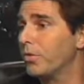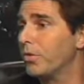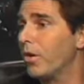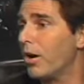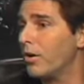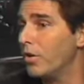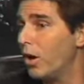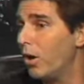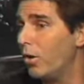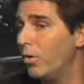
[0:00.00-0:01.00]
there are
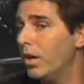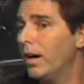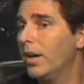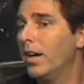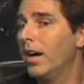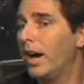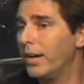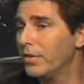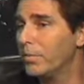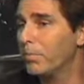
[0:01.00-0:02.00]
no one
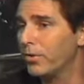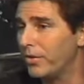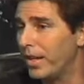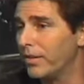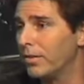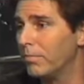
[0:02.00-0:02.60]
hundred percent